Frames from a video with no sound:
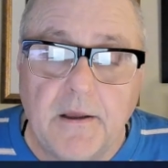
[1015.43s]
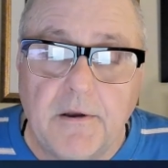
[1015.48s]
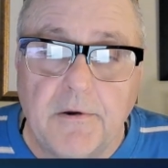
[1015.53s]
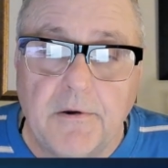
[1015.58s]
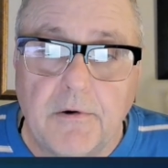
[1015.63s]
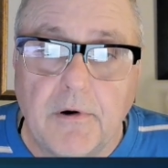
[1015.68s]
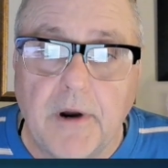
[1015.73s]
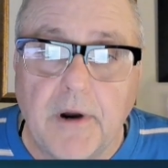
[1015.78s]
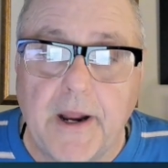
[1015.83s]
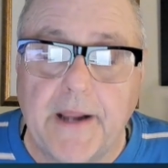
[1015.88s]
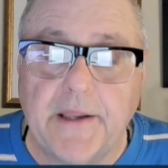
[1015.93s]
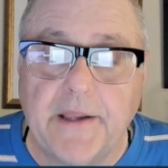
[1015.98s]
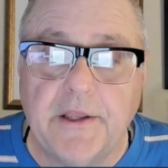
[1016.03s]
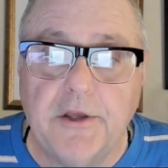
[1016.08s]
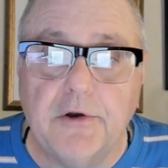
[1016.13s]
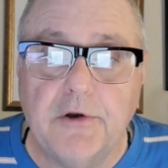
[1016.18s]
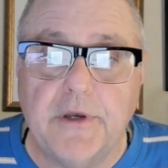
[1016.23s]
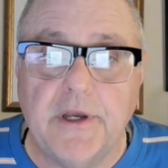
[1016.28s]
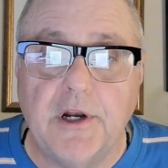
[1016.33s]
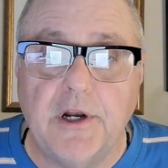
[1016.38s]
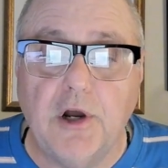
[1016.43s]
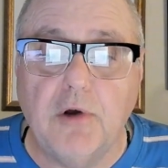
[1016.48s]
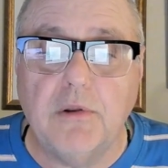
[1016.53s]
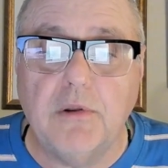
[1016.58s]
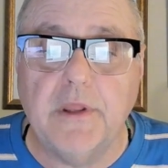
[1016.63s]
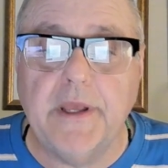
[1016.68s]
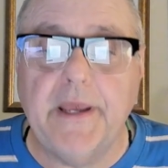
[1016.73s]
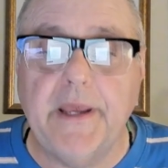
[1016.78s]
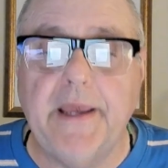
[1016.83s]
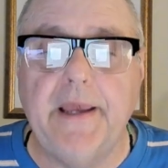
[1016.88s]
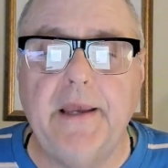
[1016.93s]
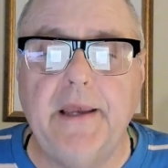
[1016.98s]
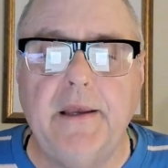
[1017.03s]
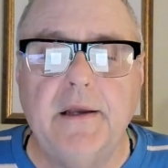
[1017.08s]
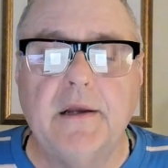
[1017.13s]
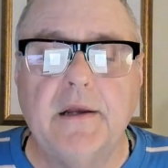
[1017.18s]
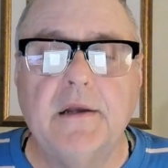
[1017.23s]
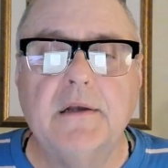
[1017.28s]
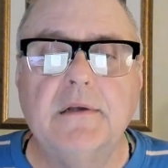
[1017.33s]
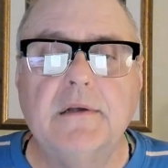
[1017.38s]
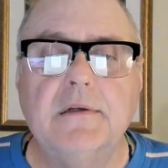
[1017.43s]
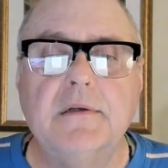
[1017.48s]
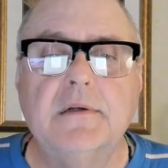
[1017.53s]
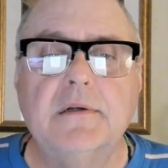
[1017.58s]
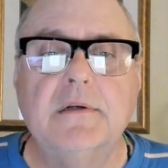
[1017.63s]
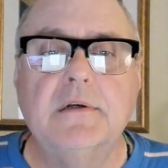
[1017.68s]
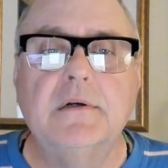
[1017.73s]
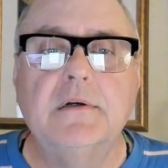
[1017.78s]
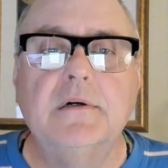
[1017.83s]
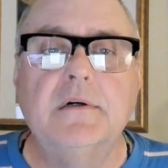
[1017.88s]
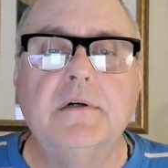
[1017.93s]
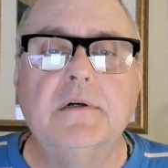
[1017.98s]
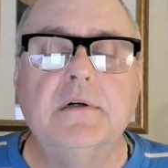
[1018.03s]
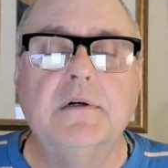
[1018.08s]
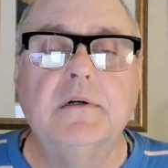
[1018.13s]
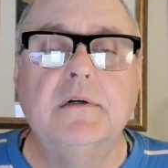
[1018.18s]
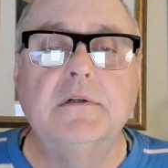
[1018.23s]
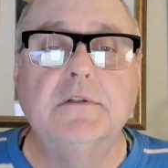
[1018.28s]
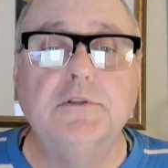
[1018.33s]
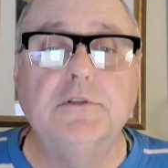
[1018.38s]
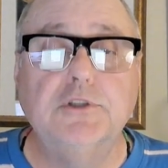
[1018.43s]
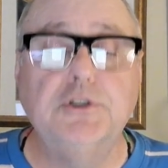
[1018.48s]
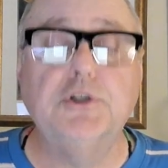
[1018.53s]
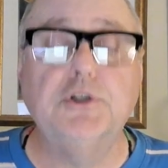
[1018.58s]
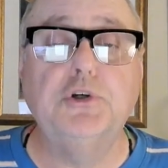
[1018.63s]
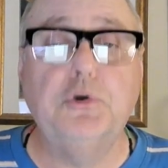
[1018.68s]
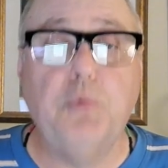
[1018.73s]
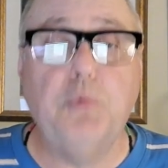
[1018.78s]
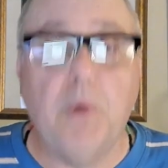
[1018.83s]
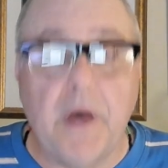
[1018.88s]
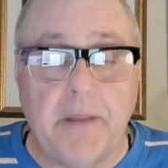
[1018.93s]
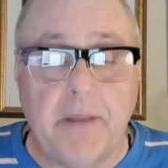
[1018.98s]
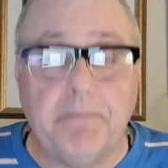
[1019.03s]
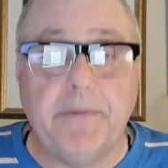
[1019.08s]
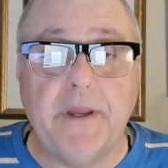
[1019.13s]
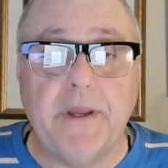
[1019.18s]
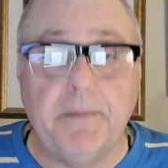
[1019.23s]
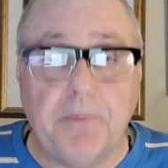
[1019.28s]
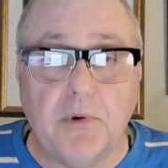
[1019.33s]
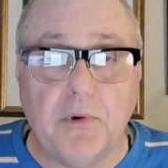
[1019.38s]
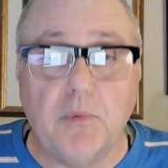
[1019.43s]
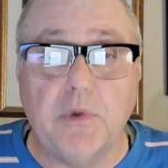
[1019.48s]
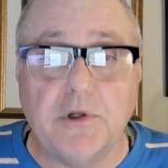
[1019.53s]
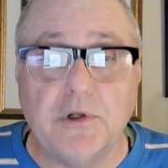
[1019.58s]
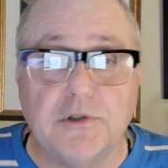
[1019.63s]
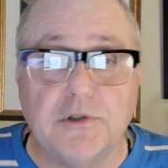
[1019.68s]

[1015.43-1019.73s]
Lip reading: Right? You can only do what people will